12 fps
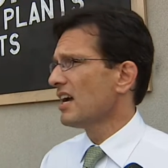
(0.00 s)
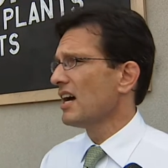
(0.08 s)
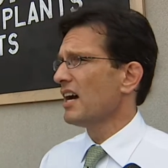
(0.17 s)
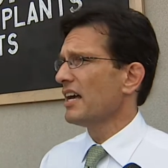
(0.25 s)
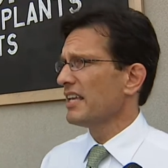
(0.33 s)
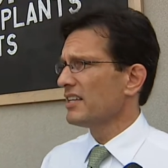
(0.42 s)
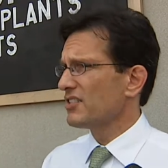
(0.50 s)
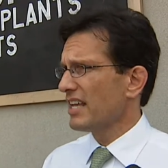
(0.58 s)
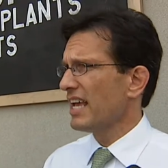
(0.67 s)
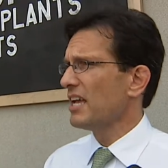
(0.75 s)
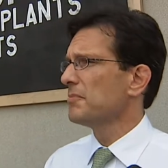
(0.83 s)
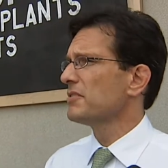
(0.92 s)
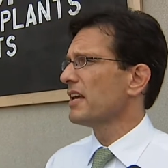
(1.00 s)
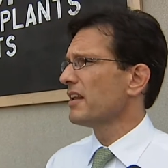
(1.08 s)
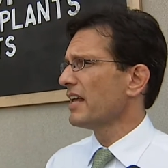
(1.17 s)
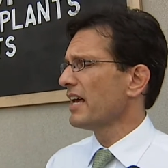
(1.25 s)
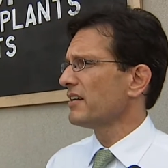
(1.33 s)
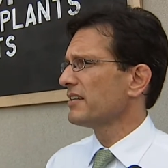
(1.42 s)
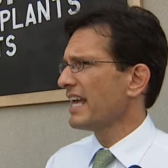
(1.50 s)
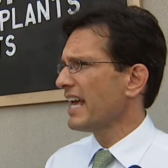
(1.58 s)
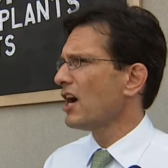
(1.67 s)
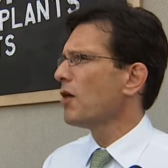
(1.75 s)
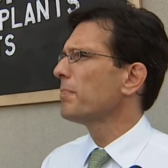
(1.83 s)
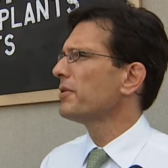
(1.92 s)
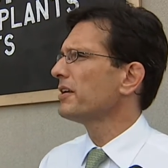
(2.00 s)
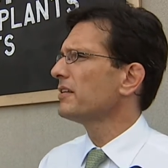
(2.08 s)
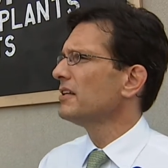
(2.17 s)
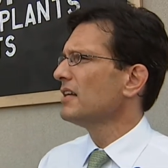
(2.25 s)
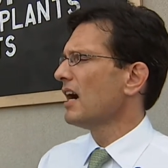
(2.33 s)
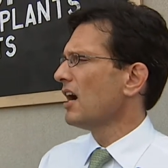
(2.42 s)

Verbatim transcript: Uh, it's aimed at, at, helping